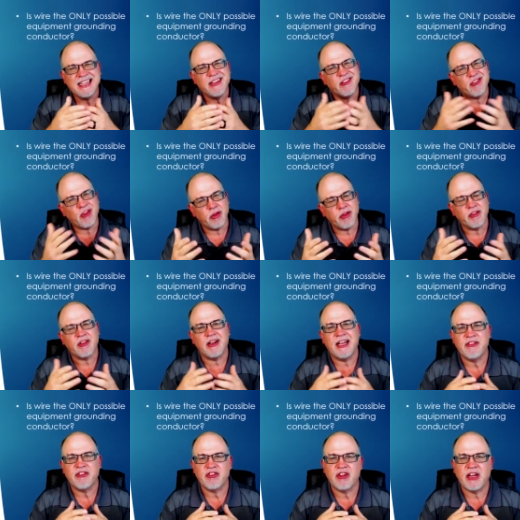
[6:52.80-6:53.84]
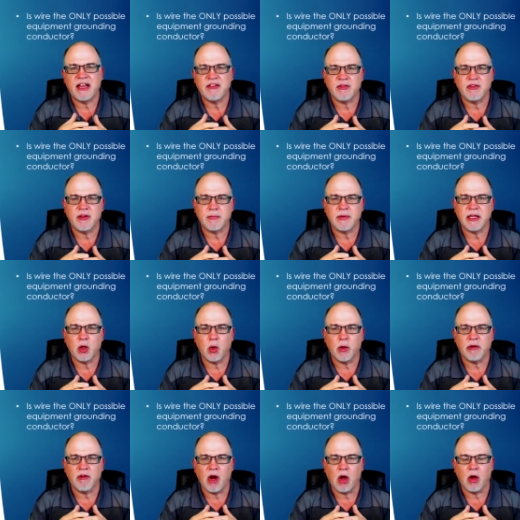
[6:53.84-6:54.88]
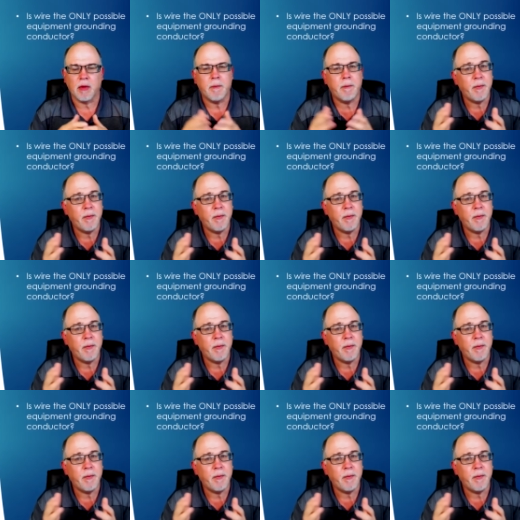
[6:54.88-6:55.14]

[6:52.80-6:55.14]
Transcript: So there's a less chance of something going wrong.